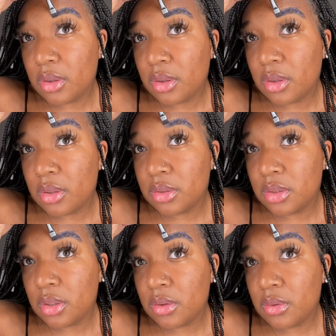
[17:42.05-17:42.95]
I want to
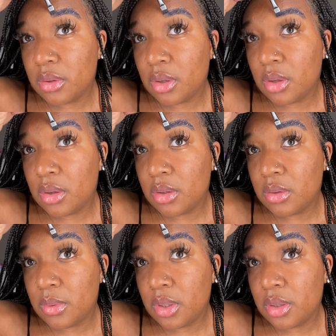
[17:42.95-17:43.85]
go all the
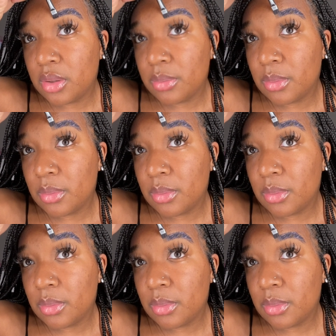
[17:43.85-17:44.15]
way up.